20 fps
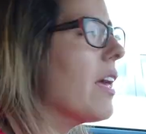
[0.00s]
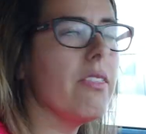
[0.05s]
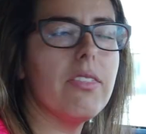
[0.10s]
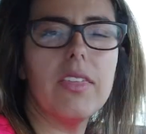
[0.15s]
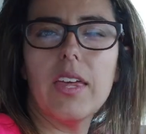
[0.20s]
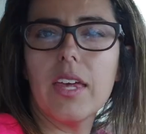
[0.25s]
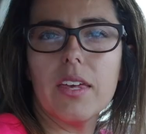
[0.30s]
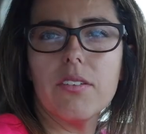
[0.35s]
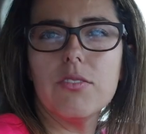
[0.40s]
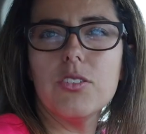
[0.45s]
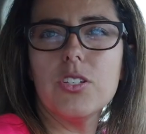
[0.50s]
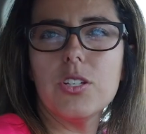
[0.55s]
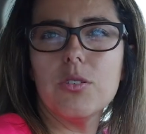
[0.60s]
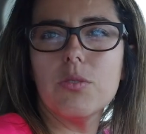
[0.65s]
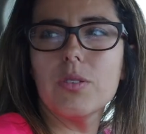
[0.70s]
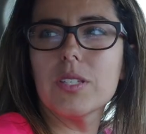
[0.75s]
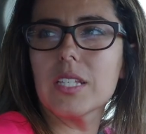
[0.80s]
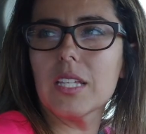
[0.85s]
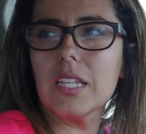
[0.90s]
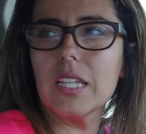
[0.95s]
I think if
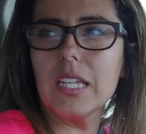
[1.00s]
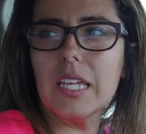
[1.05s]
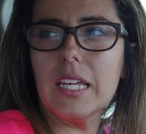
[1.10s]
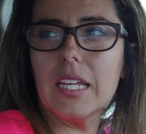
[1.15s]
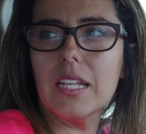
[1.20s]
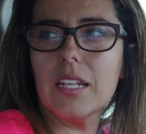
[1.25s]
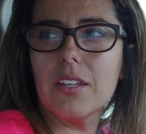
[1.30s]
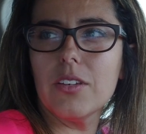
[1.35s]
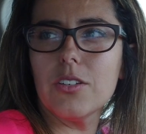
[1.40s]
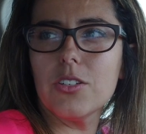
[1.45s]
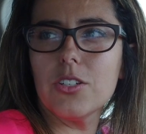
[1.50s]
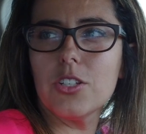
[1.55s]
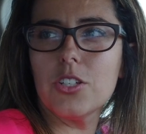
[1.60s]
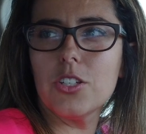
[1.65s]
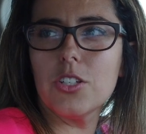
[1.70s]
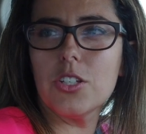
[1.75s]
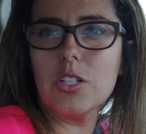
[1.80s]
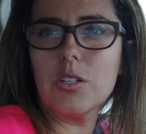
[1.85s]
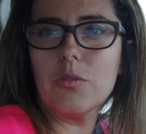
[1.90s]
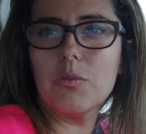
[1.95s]
she was clean,
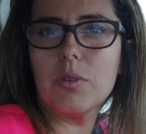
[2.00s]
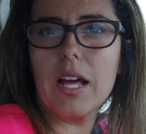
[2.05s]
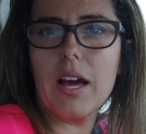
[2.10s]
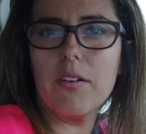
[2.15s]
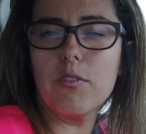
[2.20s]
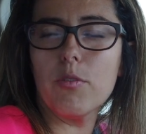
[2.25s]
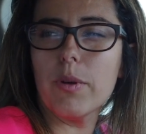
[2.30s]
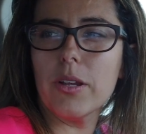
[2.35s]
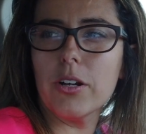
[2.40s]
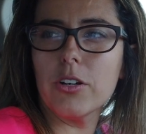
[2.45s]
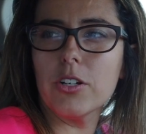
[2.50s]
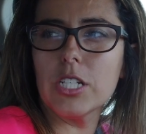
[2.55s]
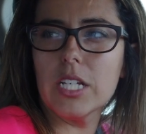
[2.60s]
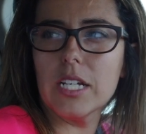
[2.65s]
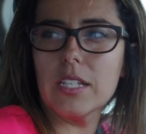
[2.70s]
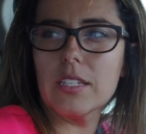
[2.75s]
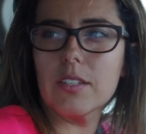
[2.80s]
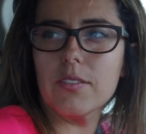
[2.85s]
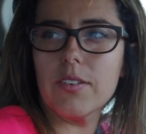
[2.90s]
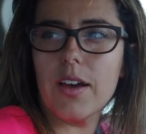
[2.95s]
she would have a better
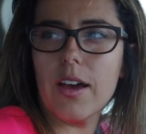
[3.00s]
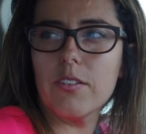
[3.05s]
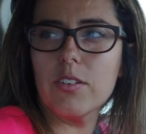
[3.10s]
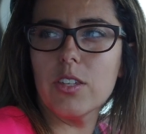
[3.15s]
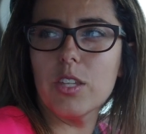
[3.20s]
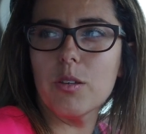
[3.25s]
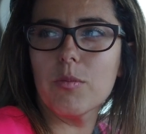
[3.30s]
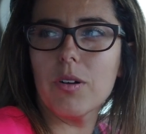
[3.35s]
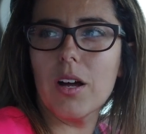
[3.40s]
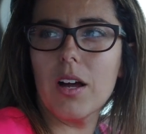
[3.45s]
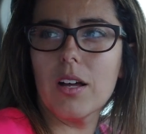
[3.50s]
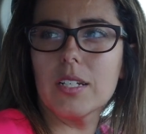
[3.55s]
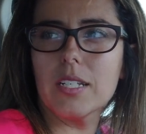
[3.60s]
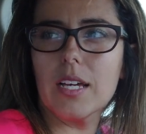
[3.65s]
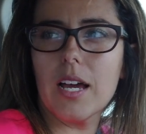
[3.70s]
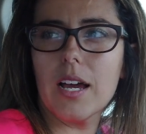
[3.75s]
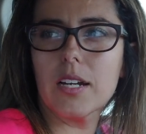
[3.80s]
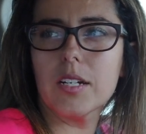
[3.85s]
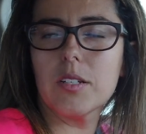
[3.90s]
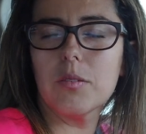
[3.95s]
chance of having them
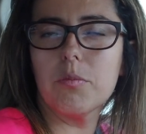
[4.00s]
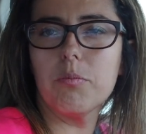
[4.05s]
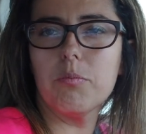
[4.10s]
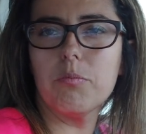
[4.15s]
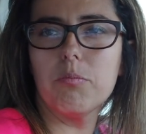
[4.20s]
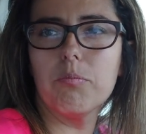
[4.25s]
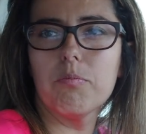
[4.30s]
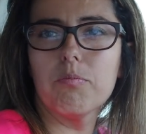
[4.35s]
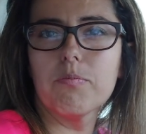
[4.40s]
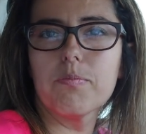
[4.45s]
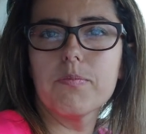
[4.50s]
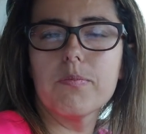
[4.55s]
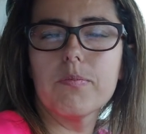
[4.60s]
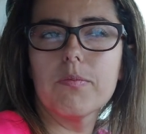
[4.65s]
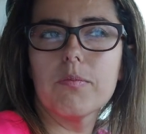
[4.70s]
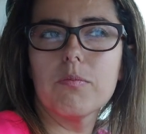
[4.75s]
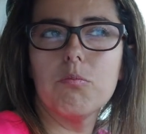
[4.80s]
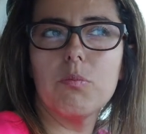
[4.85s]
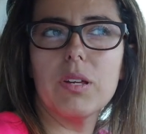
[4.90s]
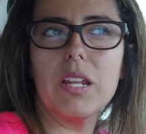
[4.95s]
contact.
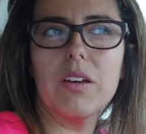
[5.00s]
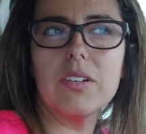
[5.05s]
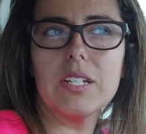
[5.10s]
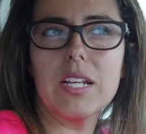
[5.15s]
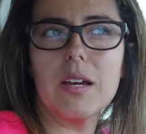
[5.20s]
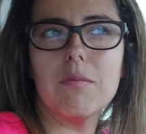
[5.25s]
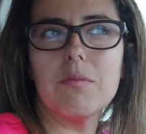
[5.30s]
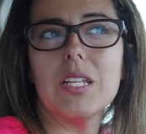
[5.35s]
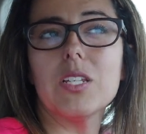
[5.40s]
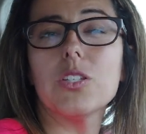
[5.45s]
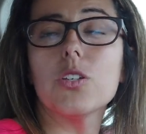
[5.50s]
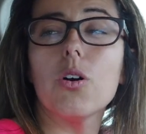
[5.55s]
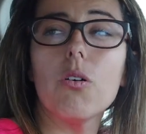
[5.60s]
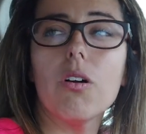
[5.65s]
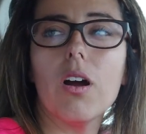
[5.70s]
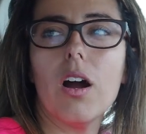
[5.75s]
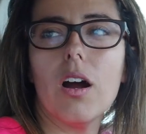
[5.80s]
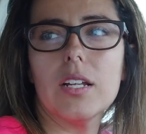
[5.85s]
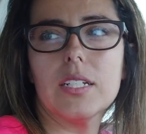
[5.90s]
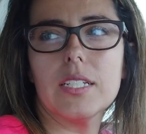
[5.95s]
But every time they
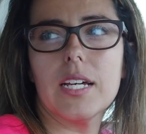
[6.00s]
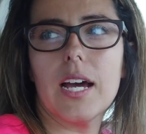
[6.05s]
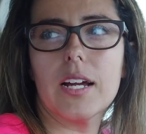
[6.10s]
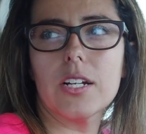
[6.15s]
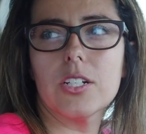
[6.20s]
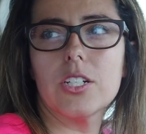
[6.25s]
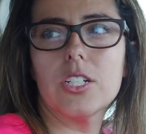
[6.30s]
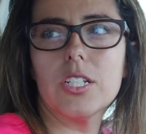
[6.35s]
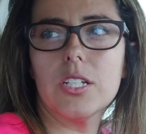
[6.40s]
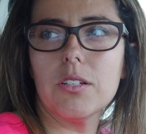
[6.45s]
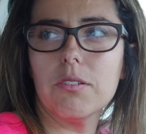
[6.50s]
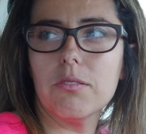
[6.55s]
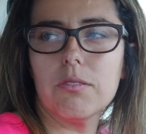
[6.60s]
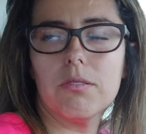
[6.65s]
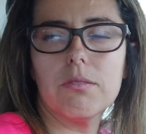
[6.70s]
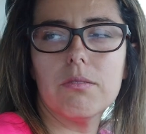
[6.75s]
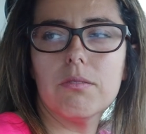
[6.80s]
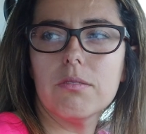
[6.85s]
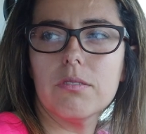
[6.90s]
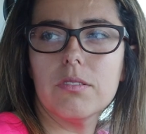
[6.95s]
don't contact, she
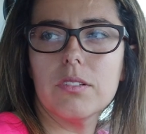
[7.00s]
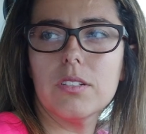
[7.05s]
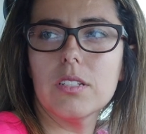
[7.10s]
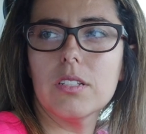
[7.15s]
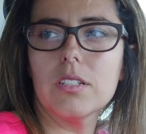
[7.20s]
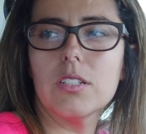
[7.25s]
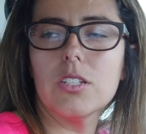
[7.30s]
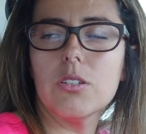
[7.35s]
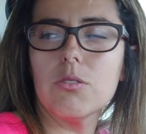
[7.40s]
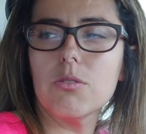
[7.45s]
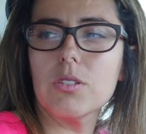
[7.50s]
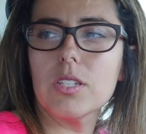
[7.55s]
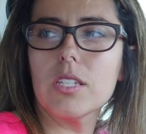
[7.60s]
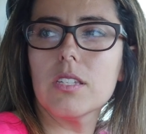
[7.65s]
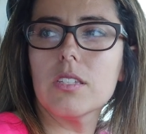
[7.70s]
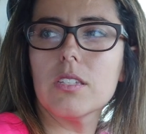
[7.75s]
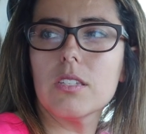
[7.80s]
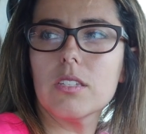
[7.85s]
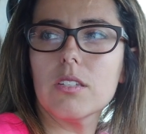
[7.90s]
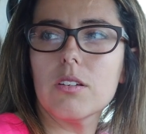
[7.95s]

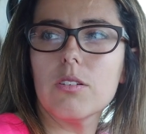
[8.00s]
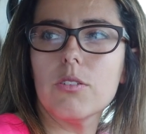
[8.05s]
uses.